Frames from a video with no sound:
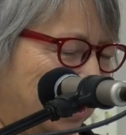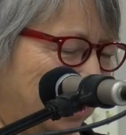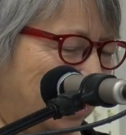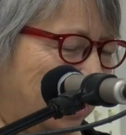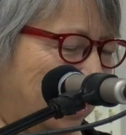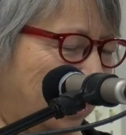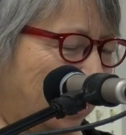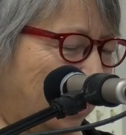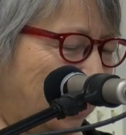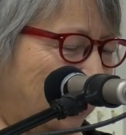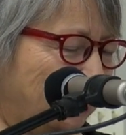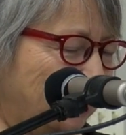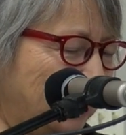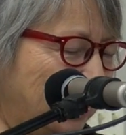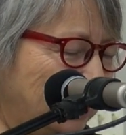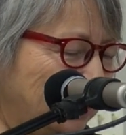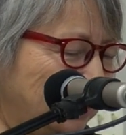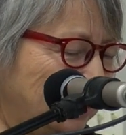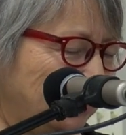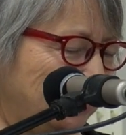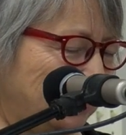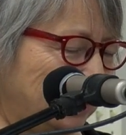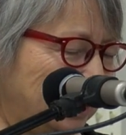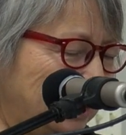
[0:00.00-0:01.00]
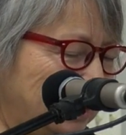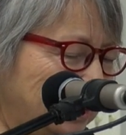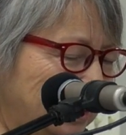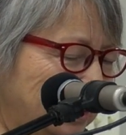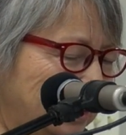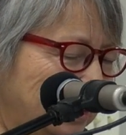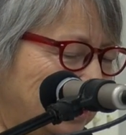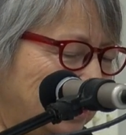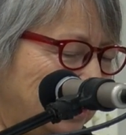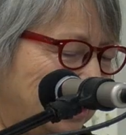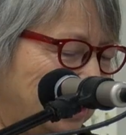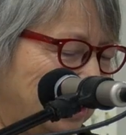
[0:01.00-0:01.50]
Thank you,
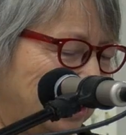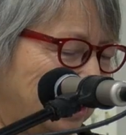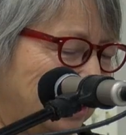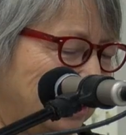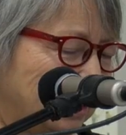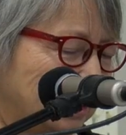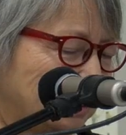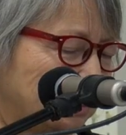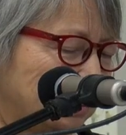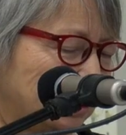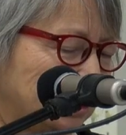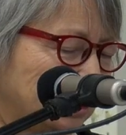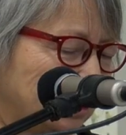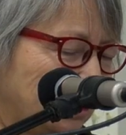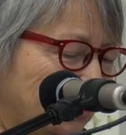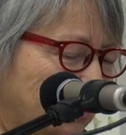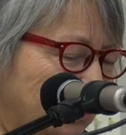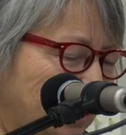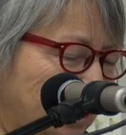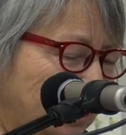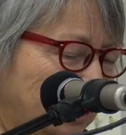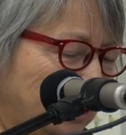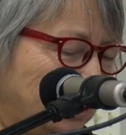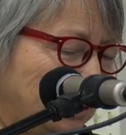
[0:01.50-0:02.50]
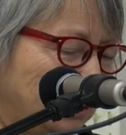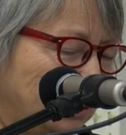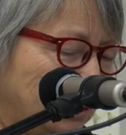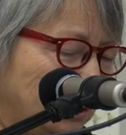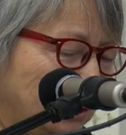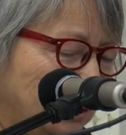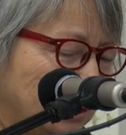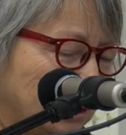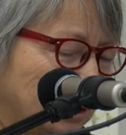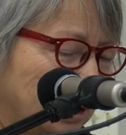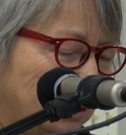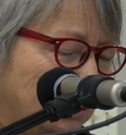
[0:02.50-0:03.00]
Whitney, and a special thank you
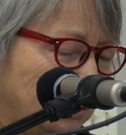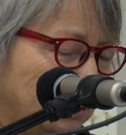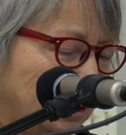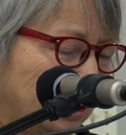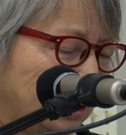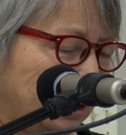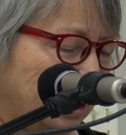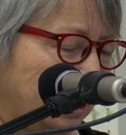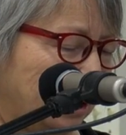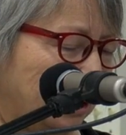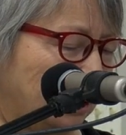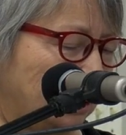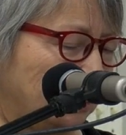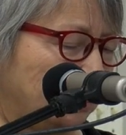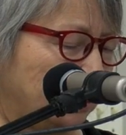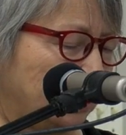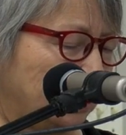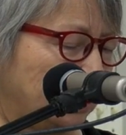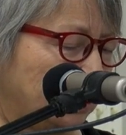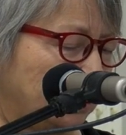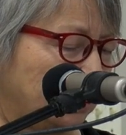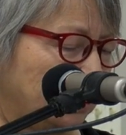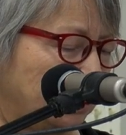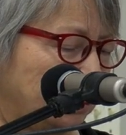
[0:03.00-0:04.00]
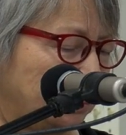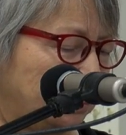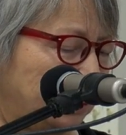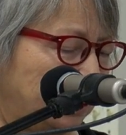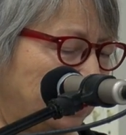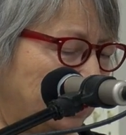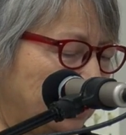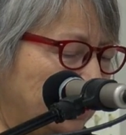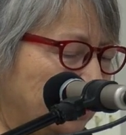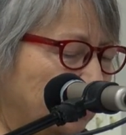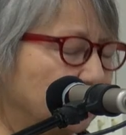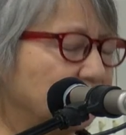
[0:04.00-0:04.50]
goes out to the Albert group
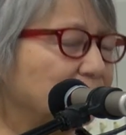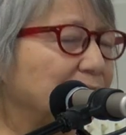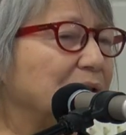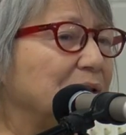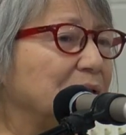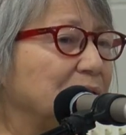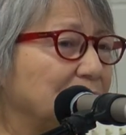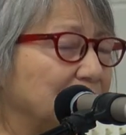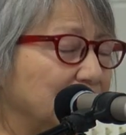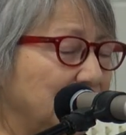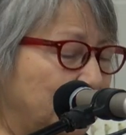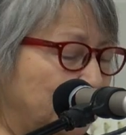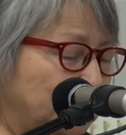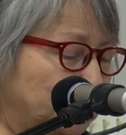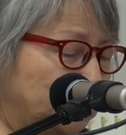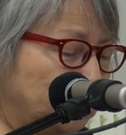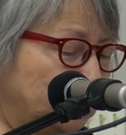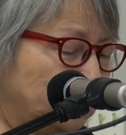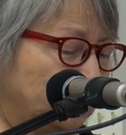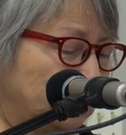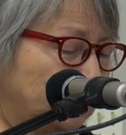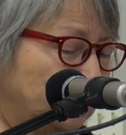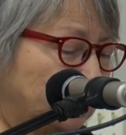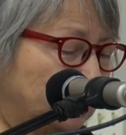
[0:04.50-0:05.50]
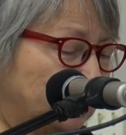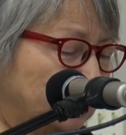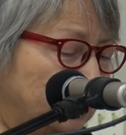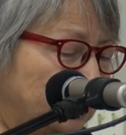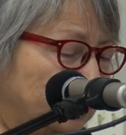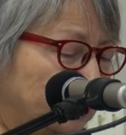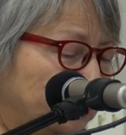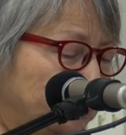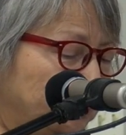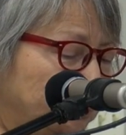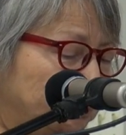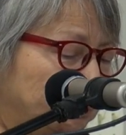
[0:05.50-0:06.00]
here on Six Nations,
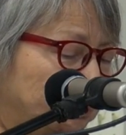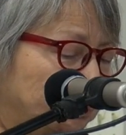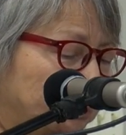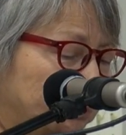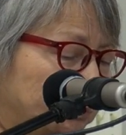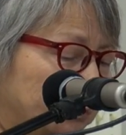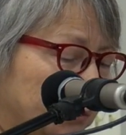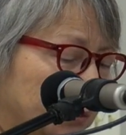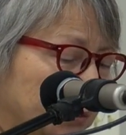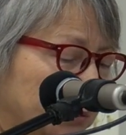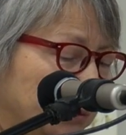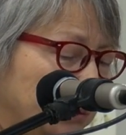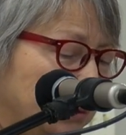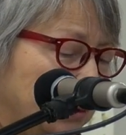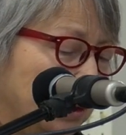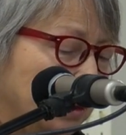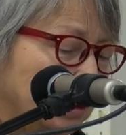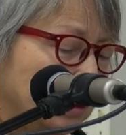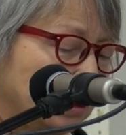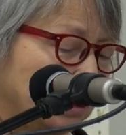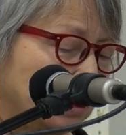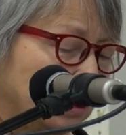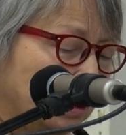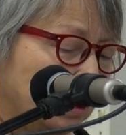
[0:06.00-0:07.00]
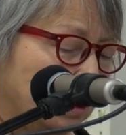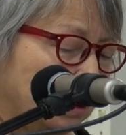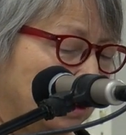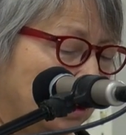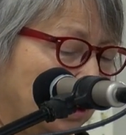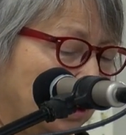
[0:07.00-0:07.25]
who does our